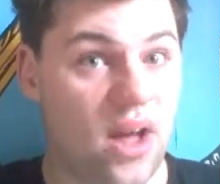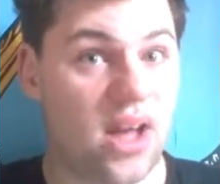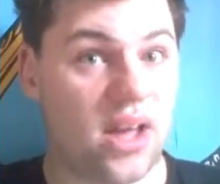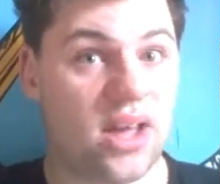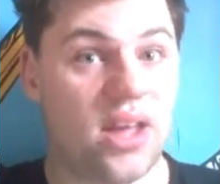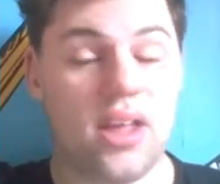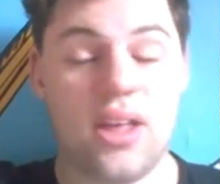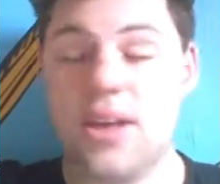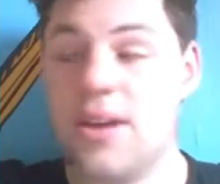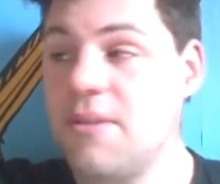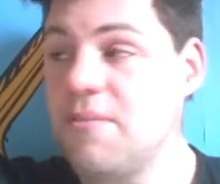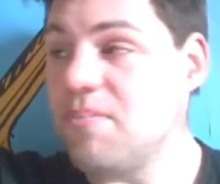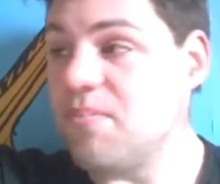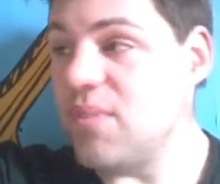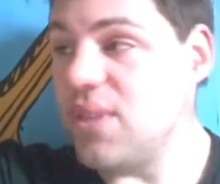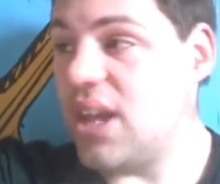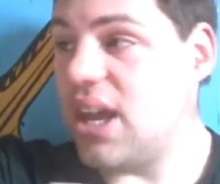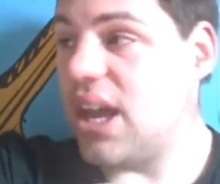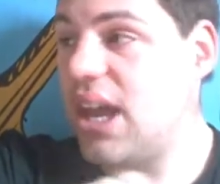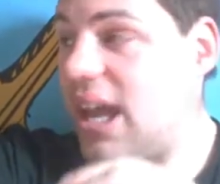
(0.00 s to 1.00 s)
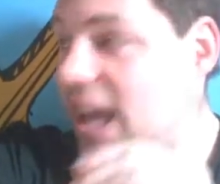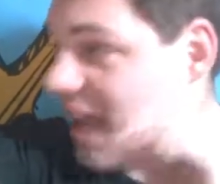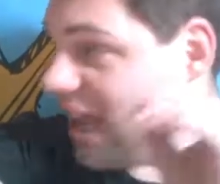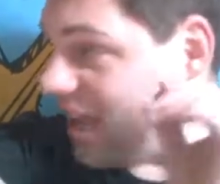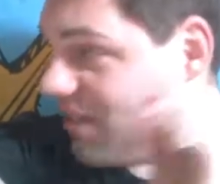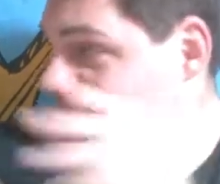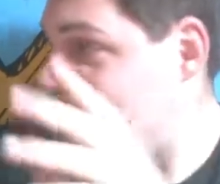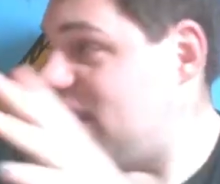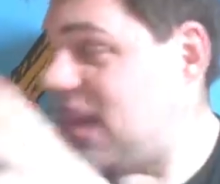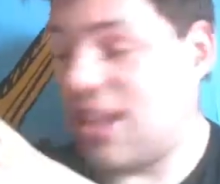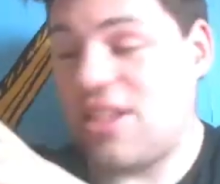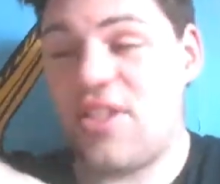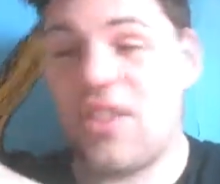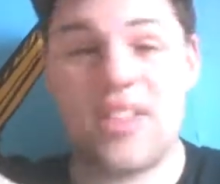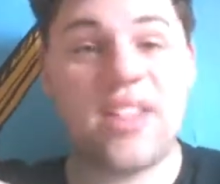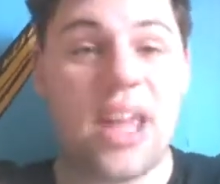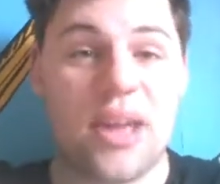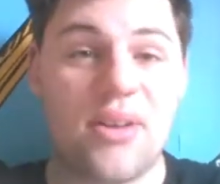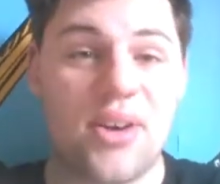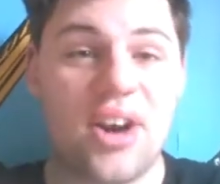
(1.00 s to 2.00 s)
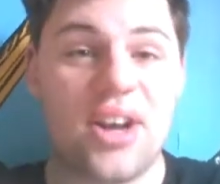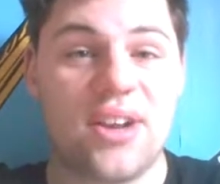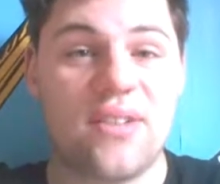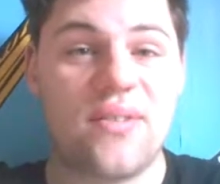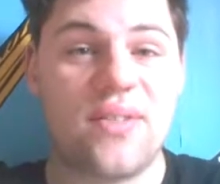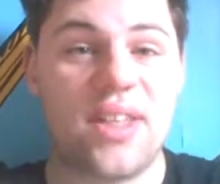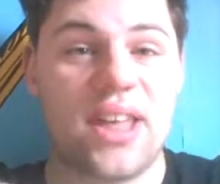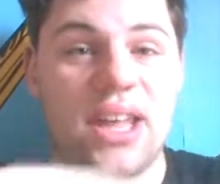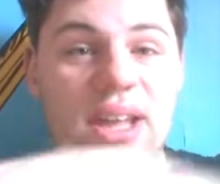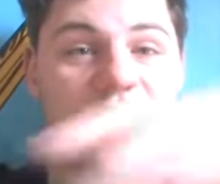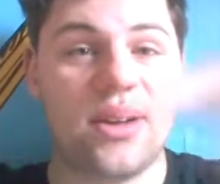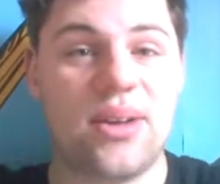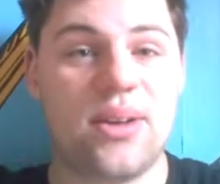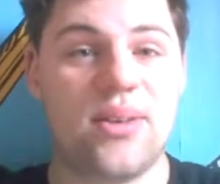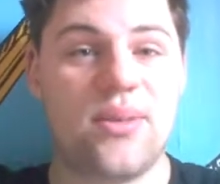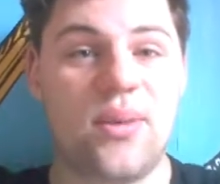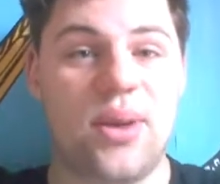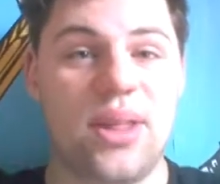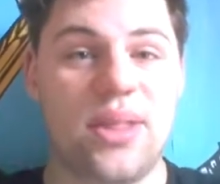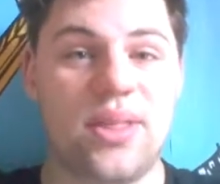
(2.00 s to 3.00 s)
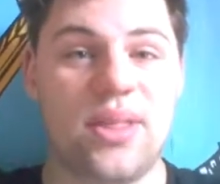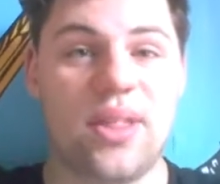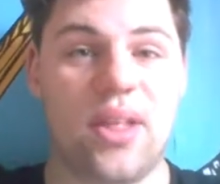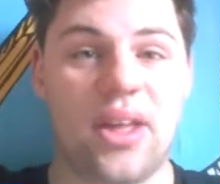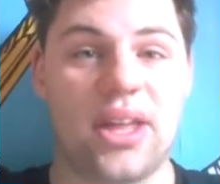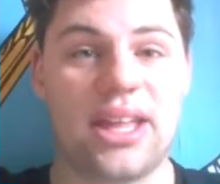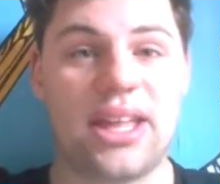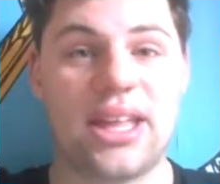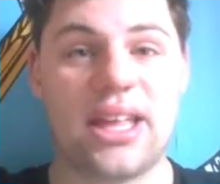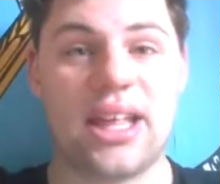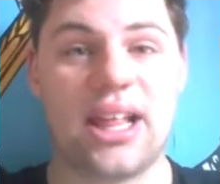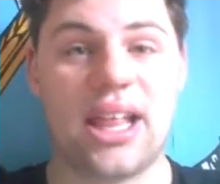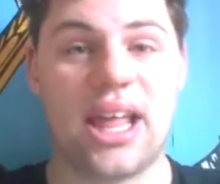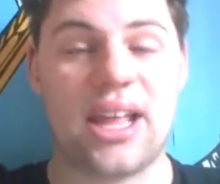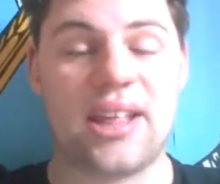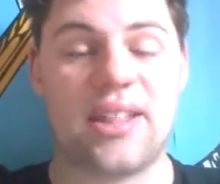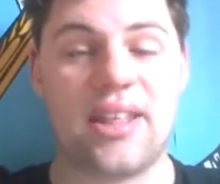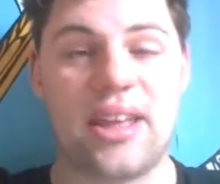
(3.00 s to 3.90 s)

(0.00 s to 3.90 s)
It's the same kind of thing with like collecting video games.